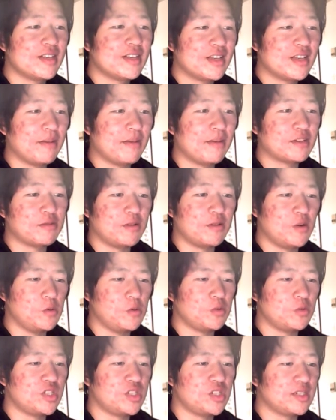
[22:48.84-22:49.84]
Came out to-
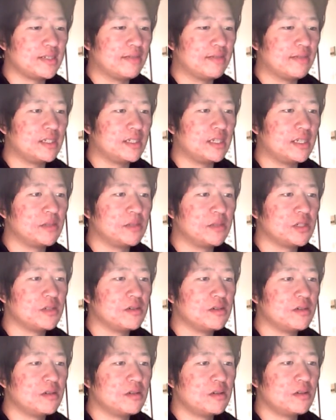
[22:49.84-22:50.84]
oh shit, 17 damage.
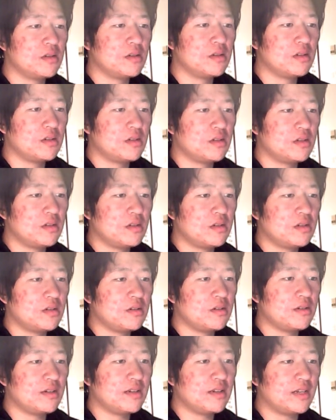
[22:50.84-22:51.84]

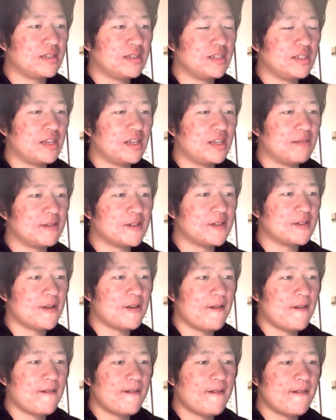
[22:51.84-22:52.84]
19 damage.
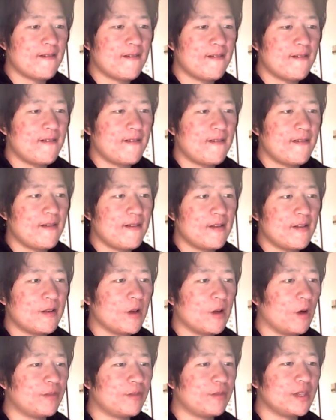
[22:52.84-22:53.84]

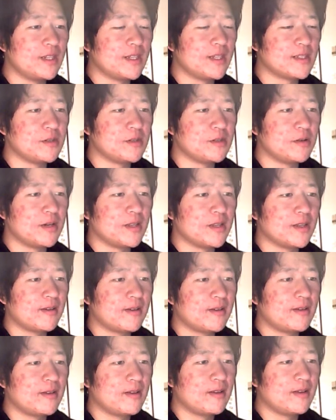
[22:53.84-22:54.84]
Hopefully it doesn't do anything.